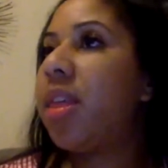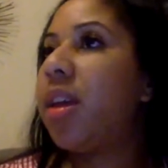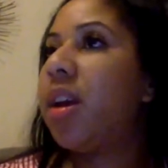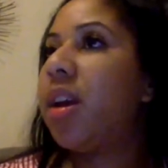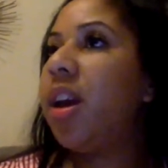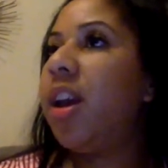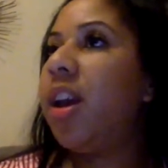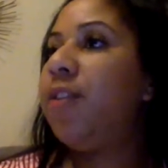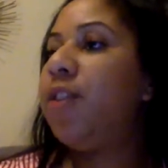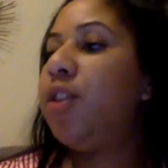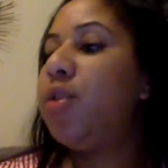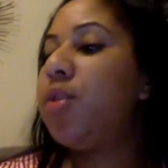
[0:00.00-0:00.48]

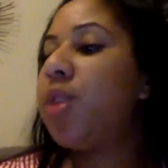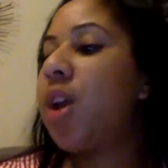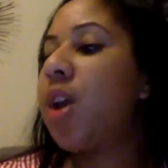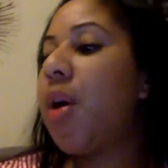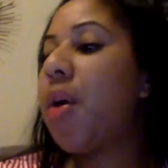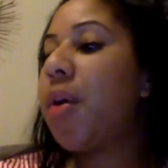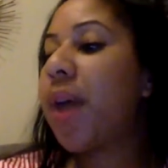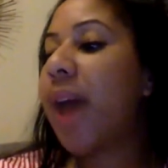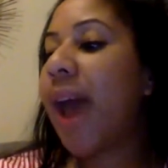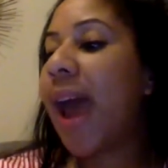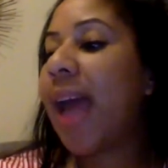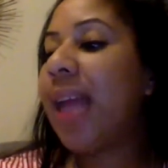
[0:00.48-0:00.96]
if you know,
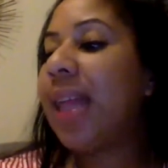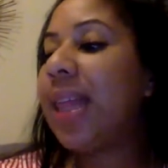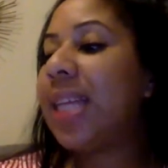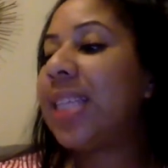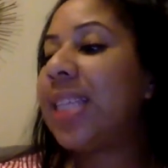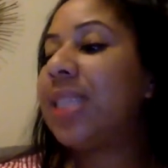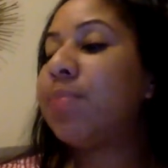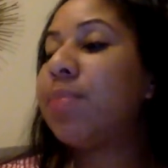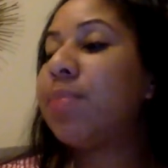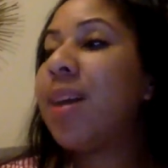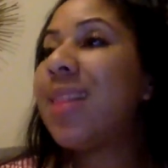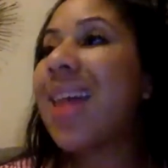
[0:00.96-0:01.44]
okay, this
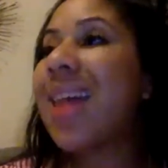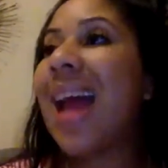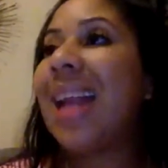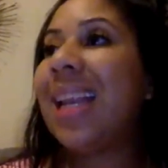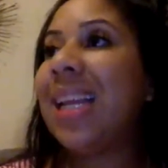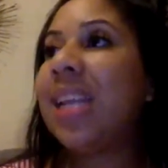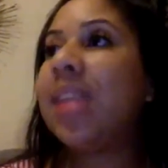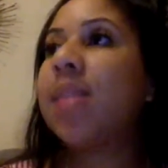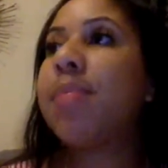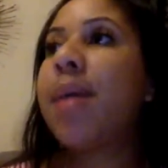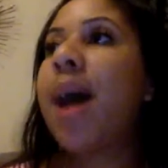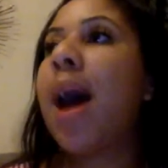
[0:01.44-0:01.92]
month I
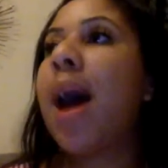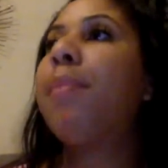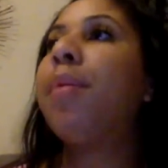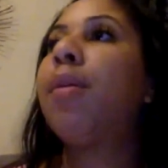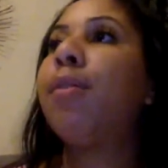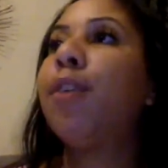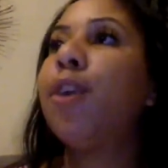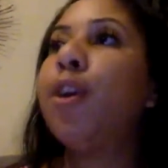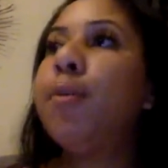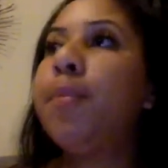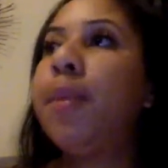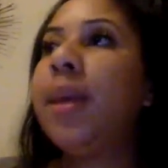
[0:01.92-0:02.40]
need to pop a
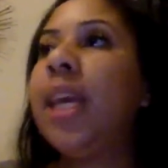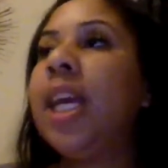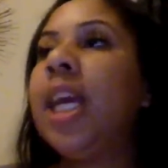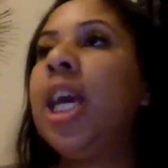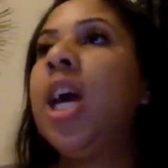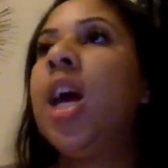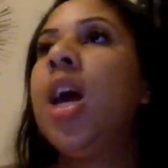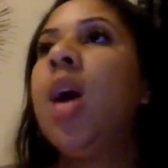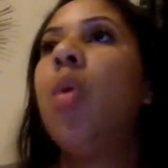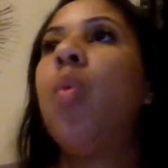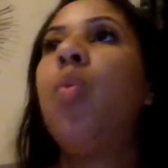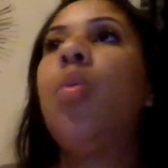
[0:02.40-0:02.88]
ruby,
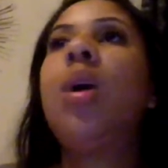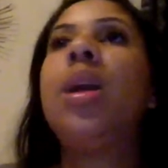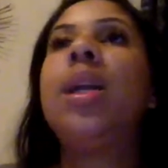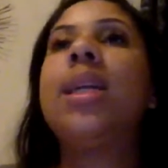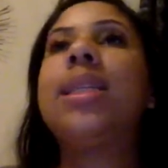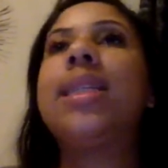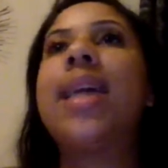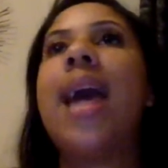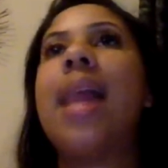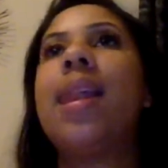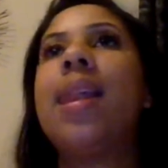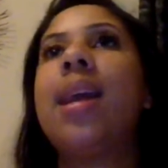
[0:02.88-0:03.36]
what does
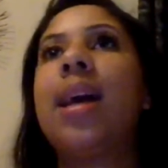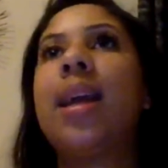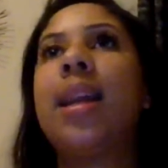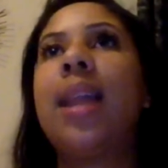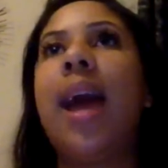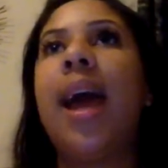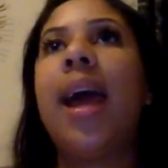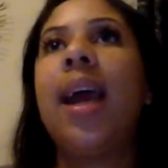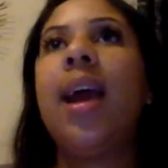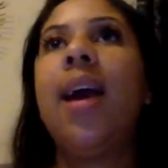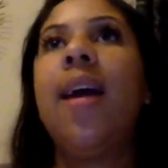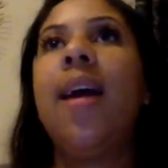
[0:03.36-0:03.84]
that look like?